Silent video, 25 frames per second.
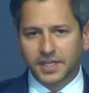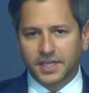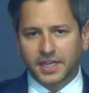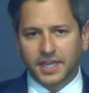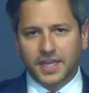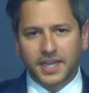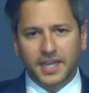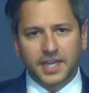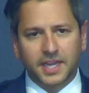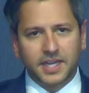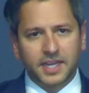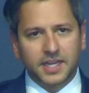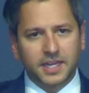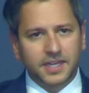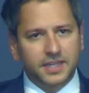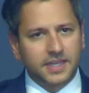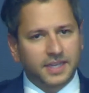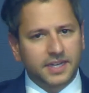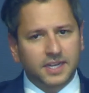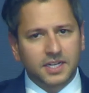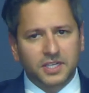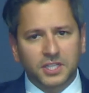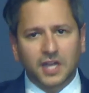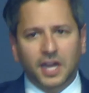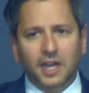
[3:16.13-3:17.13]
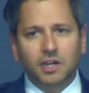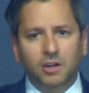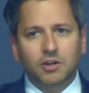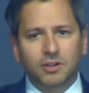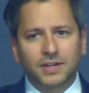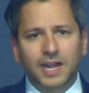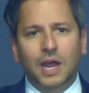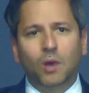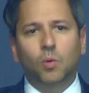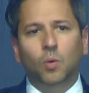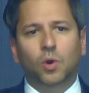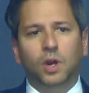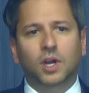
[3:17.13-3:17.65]
an entire
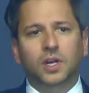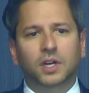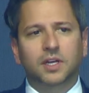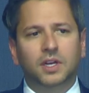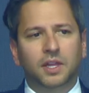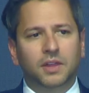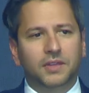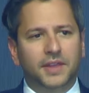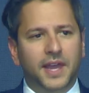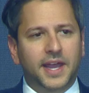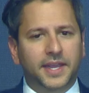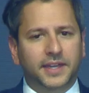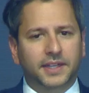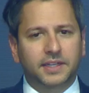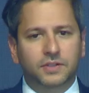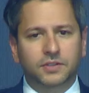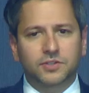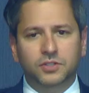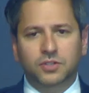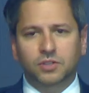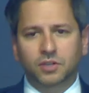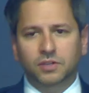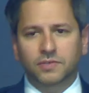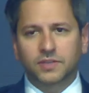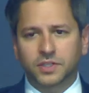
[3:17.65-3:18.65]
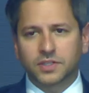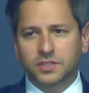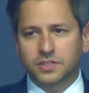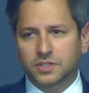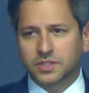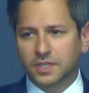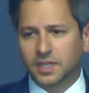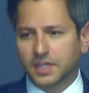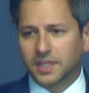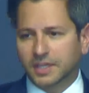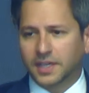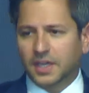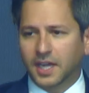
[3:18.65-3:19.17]
network that can service
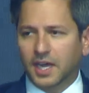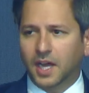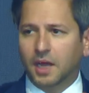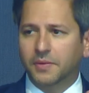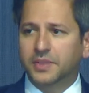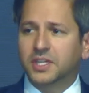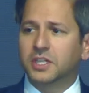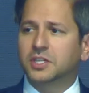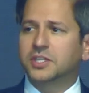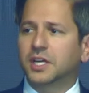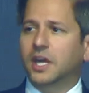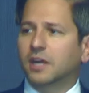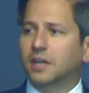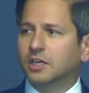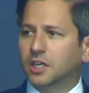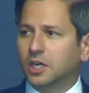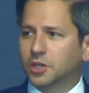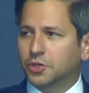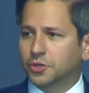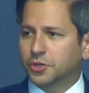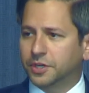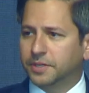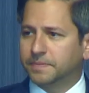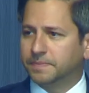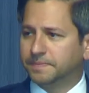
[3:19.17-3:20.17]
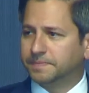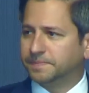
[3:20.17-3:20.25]
the entire country.